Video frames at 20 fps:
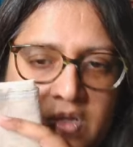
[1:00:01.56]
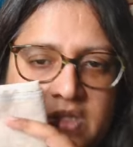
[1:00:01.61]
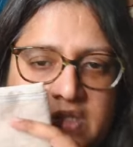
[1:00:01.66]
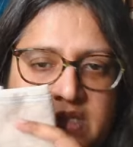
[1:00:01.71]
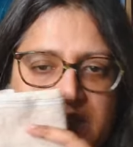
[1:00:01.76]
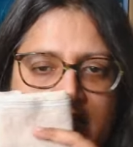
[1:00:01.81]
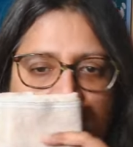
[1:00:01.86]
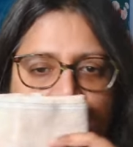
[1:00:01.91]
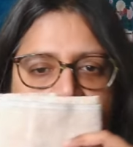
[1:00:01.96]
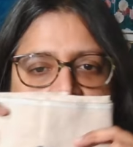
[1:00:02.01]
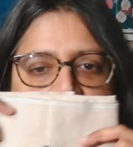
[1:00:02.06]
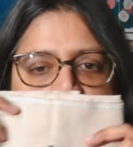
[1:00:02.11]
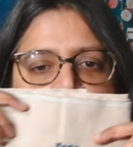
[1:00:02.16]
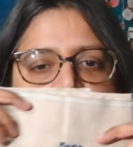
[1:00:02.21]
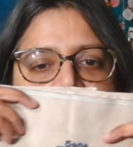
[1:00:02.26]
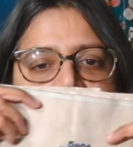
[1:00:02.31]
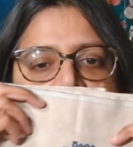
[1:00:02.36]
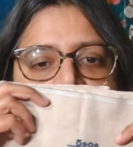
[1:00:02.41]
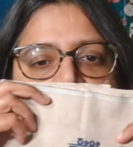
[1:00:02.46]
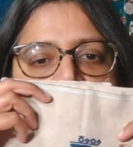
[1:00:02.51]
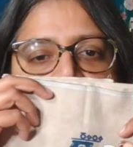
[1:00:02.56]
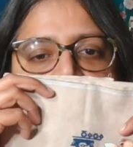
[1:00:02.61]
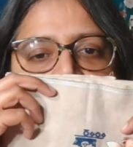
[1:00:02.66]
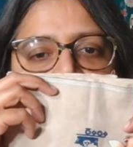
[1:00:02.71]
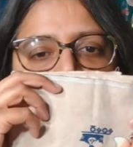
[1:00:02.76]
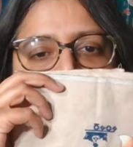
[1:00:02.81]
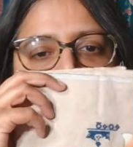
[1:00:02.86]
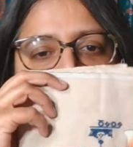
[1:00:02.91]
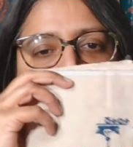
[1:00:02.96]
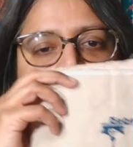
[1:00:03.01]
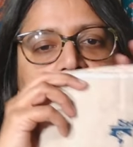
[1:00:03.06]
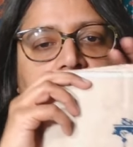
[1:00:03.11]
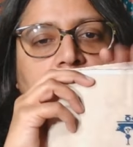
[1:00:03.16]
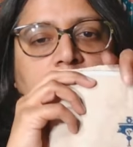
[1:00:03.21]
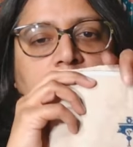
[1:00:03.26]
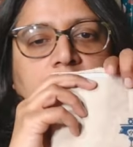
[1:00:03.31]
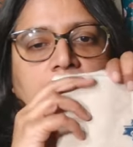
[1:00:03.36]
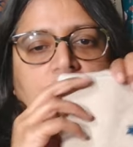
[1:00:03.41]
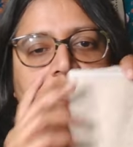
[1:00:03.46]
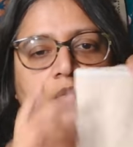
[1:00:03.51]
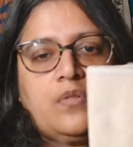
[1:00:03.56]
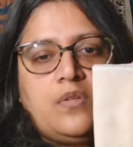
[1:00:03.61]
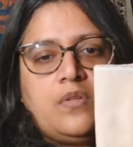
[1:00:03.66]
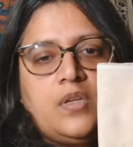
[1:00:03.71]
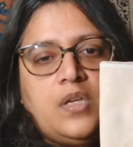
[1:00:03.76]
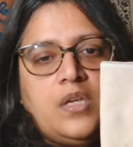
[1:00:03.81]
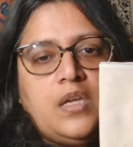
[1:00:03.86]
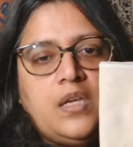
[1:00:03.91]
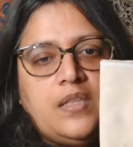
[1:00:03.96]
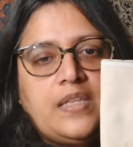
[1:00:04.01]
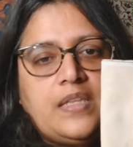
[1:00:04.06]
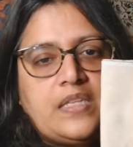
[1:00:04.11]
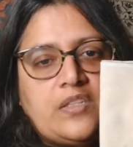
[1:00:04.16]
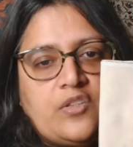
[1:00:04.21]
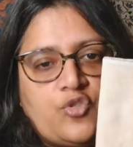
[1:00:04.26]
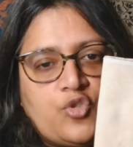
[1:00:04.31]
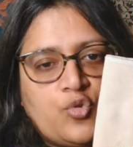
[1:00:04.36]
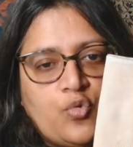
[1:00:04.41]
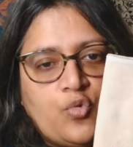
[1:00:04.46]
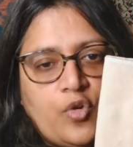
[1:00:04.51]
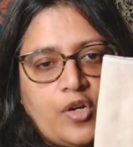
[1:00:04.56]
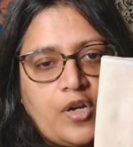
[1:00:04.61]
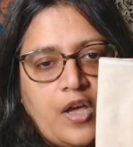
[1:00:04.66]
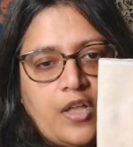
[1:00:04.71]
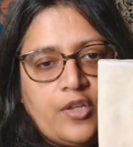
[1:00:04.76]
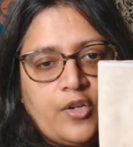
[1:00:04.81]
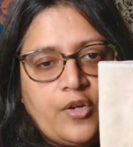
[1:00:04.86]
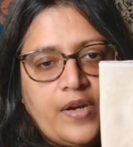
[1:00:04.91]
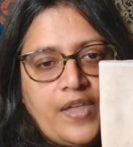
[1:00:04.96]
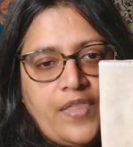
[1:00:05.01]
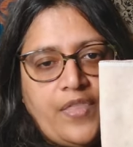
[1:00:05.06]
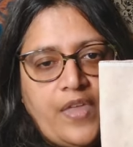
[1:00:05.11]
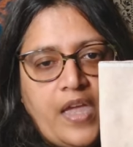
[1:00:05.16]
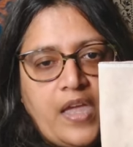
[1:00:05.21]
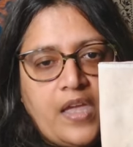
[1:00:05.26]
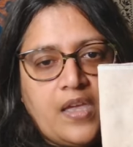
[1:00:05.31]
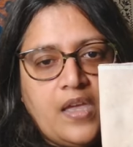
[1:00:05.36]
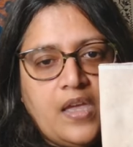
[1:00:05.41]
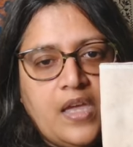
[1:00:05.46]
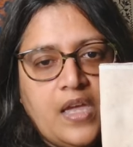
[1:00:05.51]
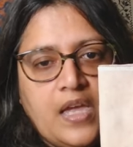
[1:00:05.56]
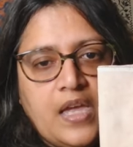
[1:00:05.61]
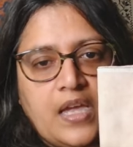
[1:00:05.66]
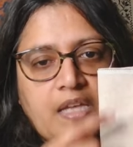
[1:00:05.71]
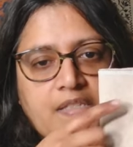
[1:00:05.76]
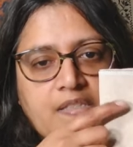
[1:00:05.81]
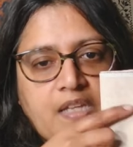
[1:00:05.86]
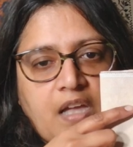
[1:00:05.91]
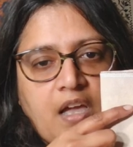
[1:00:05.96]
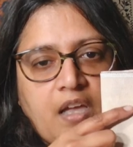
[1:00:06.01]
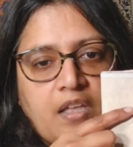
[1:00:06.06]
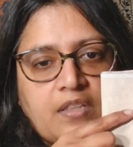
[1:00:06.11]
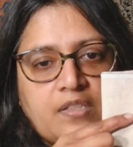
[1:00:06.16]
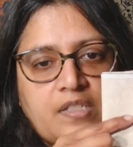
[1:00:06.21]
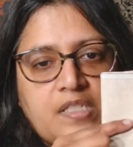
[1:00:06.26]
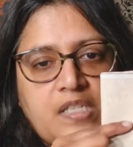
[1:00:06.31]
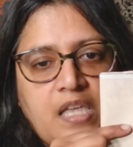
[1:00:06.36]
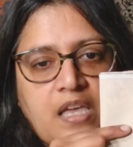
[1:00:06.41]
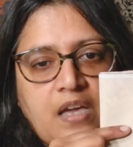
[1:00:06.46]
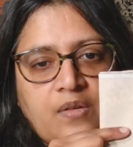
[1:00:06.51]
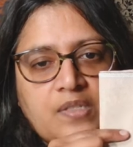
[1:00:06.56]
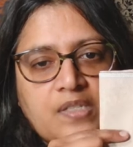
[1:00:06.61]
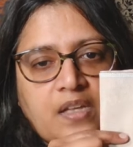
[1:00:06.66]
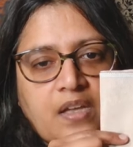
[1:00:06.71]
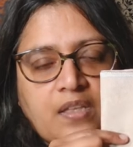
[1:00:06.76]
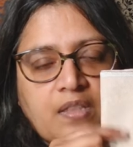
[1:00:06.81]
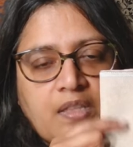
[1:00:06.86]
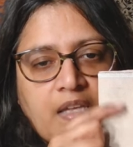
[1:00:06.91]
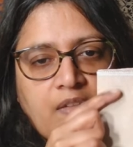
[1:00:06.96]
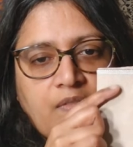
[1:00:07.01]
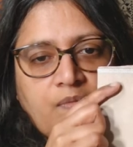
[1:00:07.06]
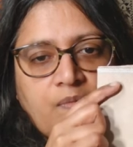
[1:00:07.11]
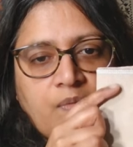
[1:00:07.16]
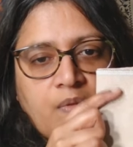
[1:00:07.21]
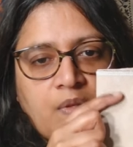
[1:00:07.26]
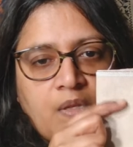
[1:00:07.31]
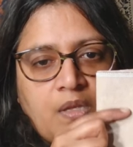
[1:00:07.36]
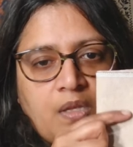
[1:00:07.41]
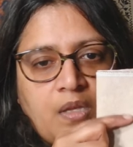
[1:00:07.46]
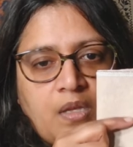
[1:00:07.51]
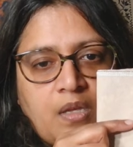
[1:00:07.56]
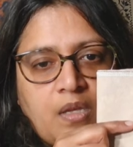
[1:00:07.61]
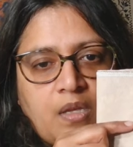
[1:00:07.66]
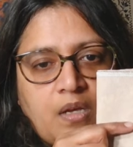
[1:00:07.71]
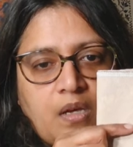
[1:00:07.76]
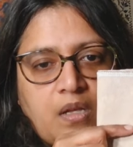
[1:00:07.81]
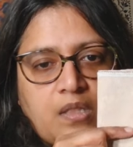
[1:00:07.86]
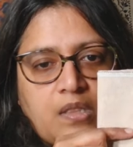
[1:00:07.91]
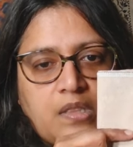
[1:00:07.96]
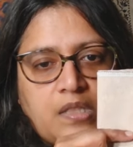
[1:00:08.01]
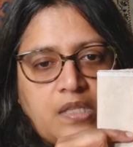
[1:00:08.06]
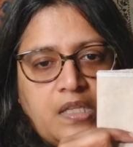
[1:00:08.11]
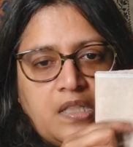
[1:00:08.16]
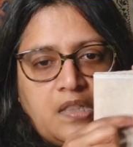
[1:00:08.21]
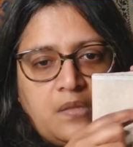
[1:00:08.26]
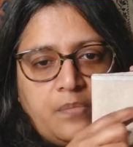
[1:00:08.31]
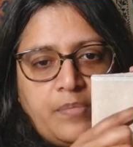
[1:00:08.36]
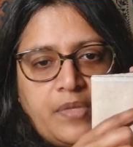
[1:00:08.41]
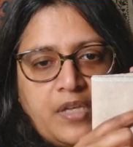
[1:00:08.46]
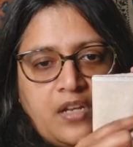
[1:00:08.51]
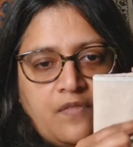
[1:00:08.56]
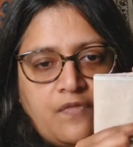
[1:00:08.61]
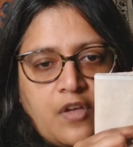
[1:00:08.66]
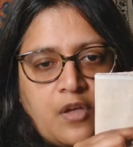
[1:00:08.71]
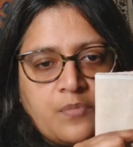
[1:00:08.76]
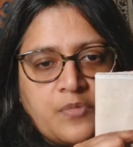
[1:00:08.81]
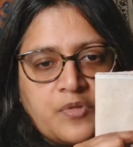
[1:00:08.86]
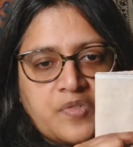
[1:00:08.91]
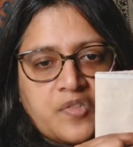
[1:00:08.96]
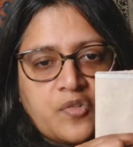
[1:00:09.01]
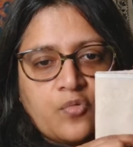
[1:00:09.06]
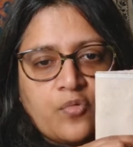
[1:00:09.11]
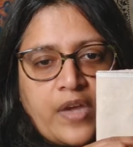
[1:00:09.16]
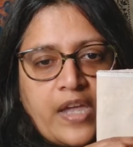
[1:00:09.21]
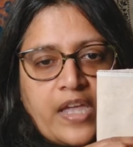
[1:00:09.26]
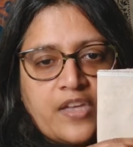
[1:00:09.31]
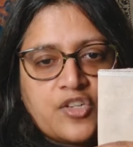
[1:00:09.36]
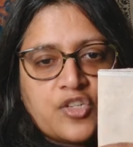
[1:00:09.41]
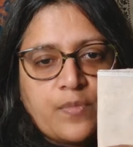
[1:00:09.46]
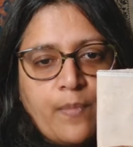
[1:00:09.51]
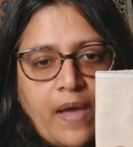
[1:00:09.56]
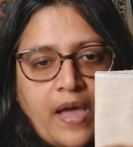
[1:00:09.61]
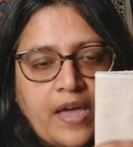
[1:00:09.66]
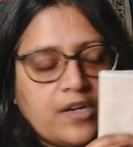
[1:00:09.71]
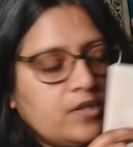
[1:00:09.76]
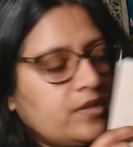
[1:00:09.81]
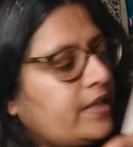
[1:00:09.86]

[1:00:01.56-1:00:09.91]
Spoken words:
gets kind of, there we go. That's a truer color, I think. It's got, see how it's got like a little bit of almost grayish modeling?